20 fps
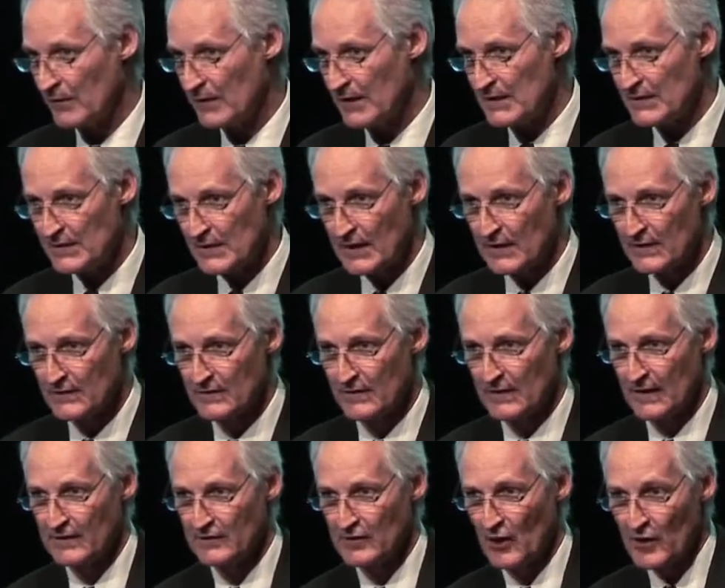these things
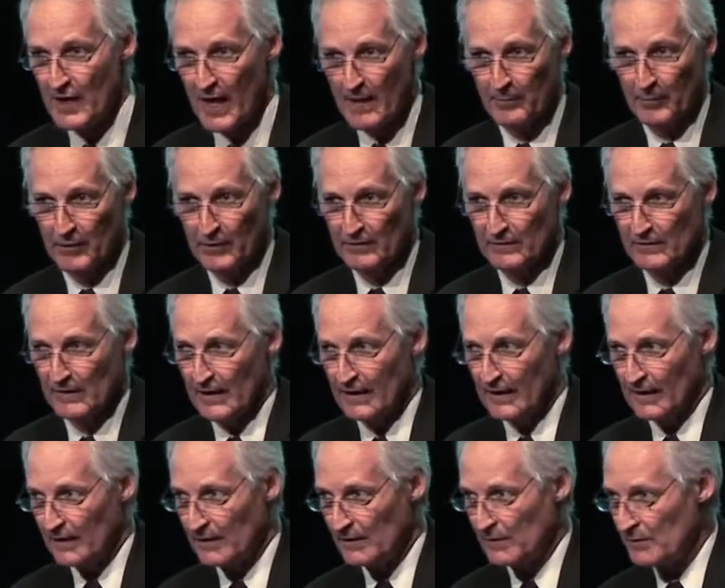don't happen
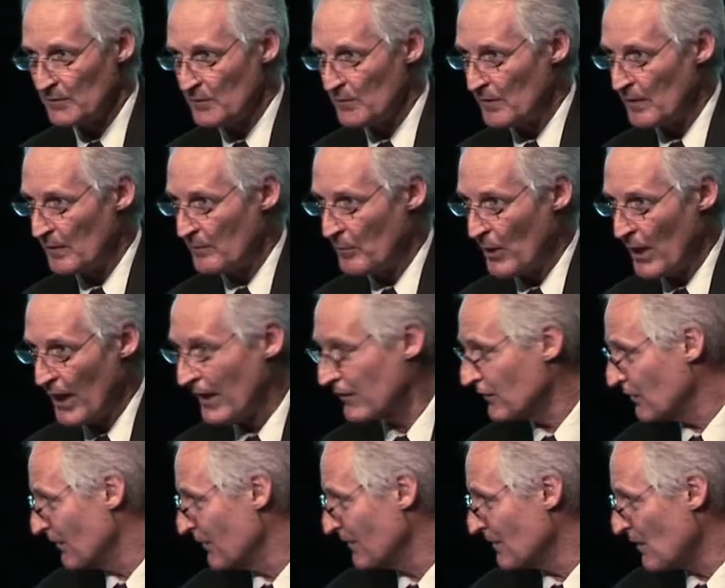by
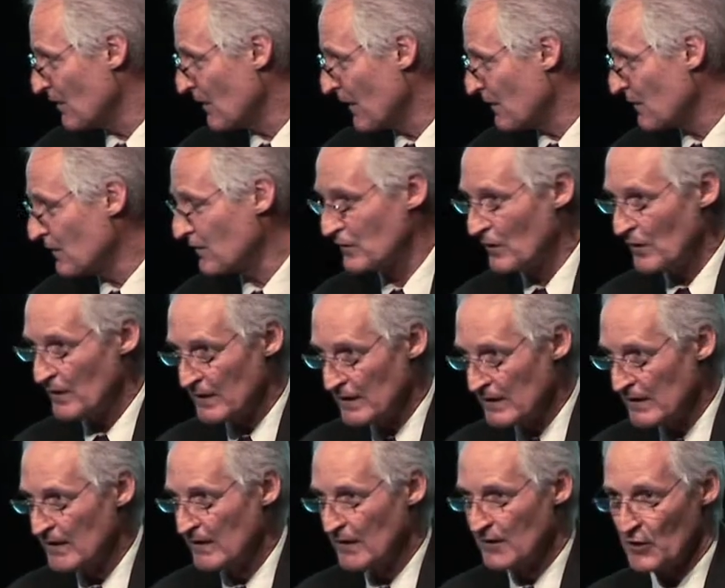accident, and they
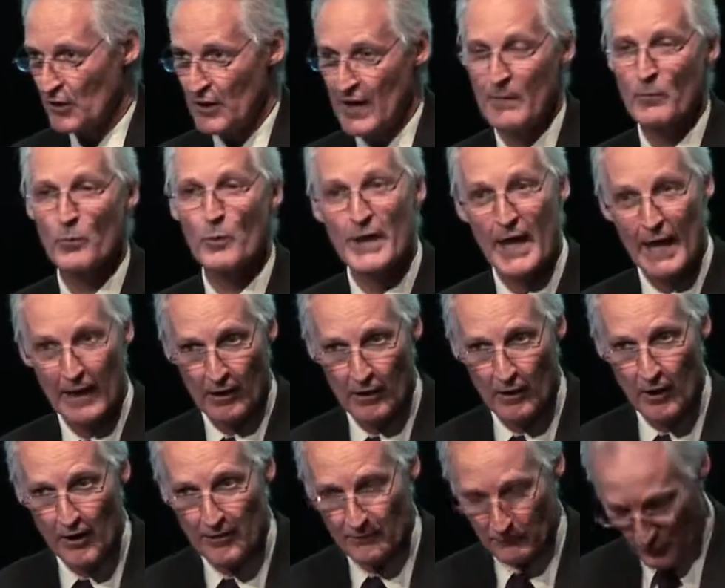certainly don't happen without a lot